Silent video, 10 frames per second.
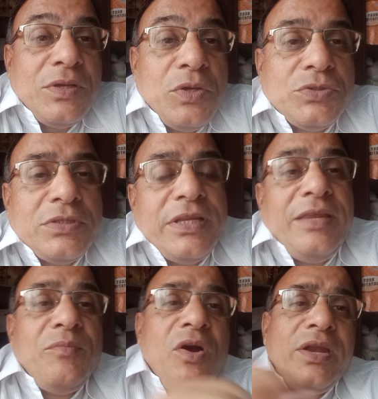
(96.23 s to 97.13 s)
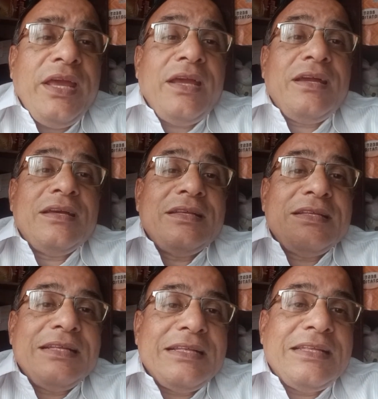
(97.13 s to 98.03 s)
So, the mnemonic
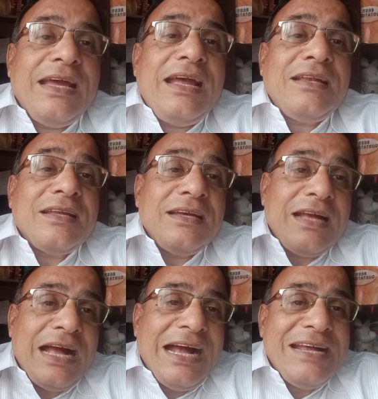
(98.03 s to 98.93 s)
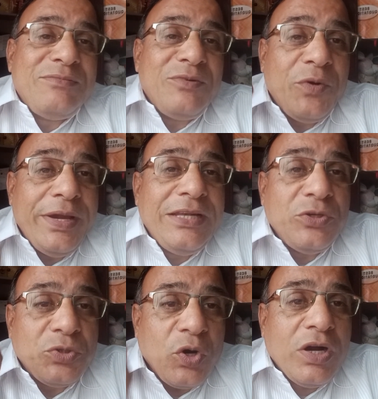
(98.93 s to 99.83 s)
that I am going to
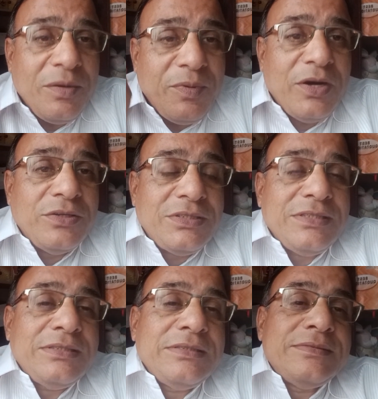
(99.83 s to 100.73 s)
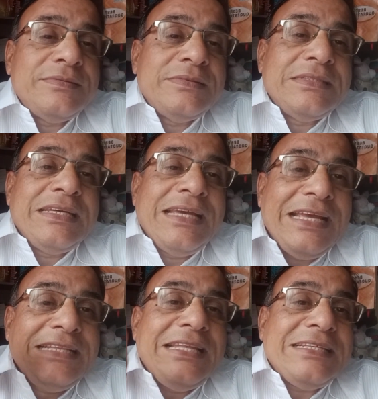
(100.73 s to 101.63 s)
talk about
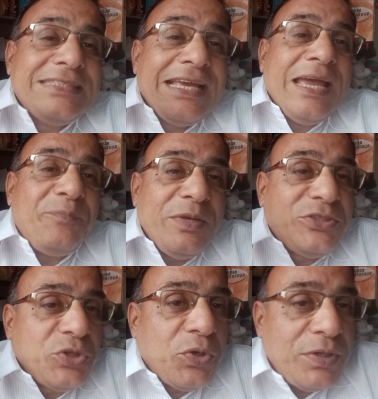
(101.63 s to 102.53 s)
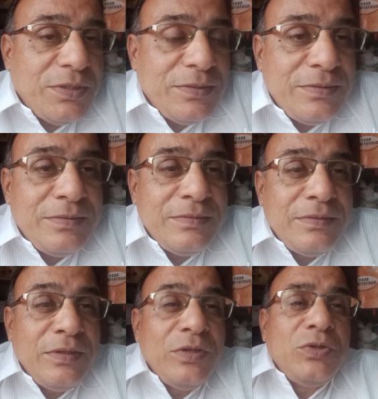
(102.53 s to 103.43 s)
in this episode
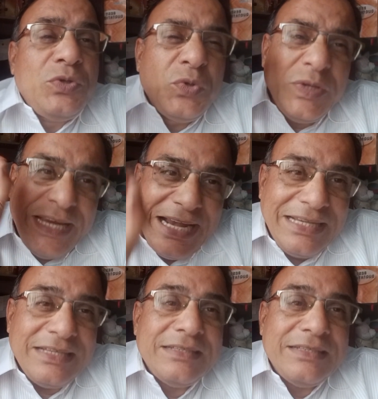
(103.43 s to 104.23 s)
to get